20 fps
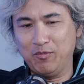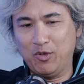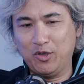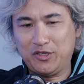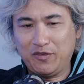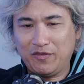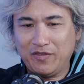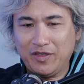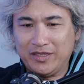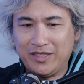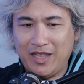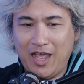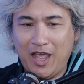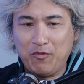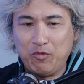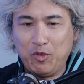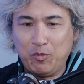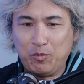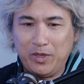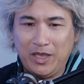most of the
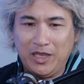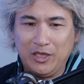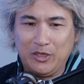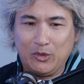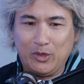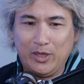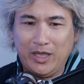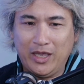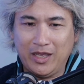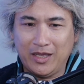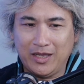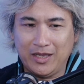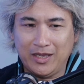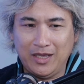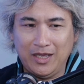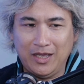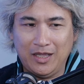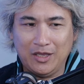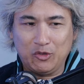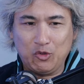time we played
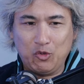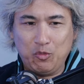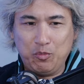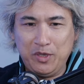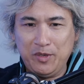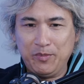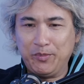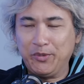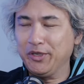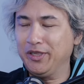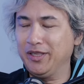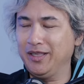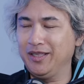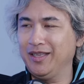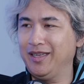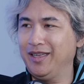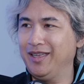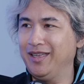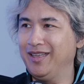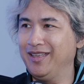to 2
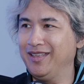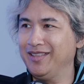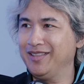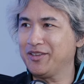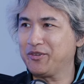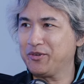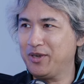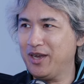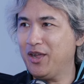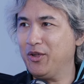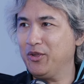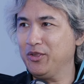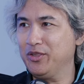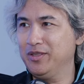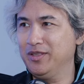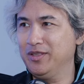people in the crowd.